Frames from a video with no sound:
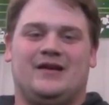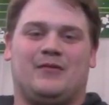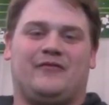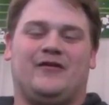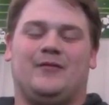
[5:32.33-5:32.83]

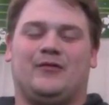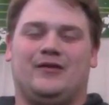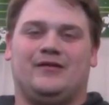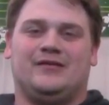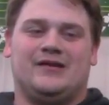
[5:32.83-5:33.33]
and my
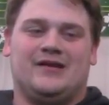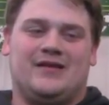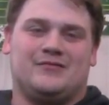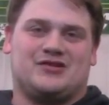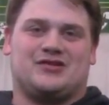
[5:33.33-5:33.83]
family,
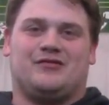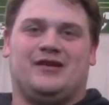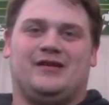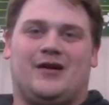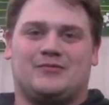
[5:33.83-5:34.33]
and it was just a
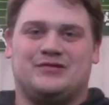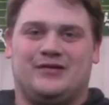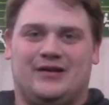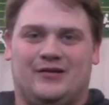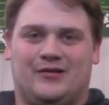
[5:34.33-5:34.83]
great
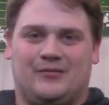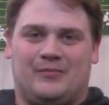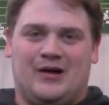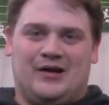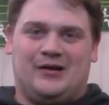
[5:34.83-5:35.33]
opportunity here to
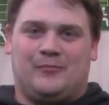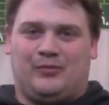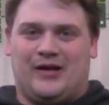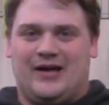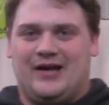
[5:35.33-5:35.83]

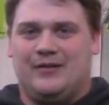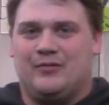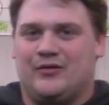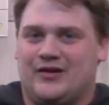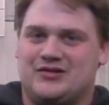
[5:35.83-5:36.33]
play in
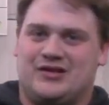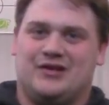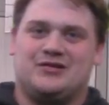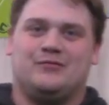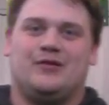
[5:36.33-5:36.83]
both
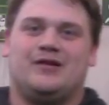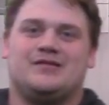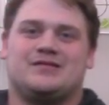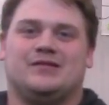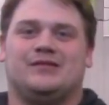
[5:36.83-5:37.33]

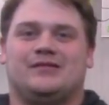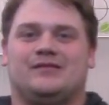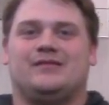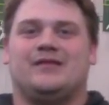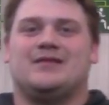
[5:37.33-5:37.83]
education-wise, so
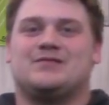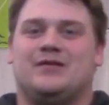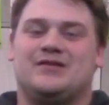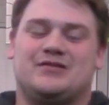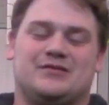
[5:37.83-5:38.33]
that's
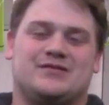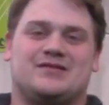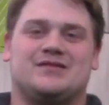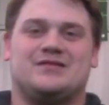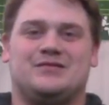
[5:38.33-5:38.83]
why I chose
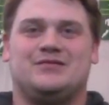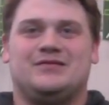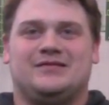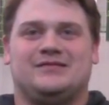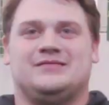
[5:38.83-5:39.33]
this institution.